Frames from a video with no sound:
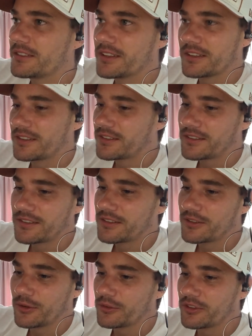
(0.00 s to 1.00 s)
That's
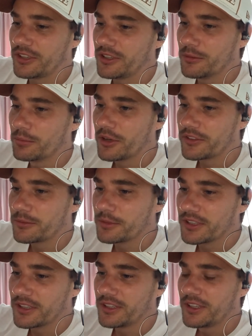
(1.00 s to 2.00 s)
totally
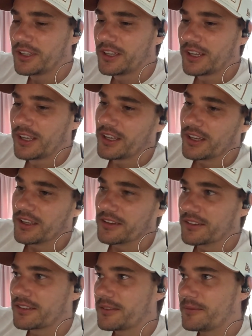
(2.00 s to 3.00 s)
impossible,
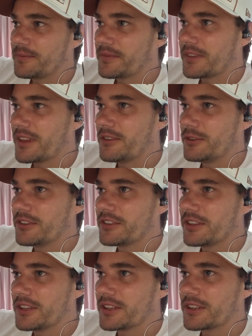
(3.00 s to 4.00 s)
and
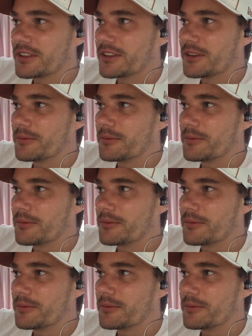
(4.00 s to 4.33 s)
everything.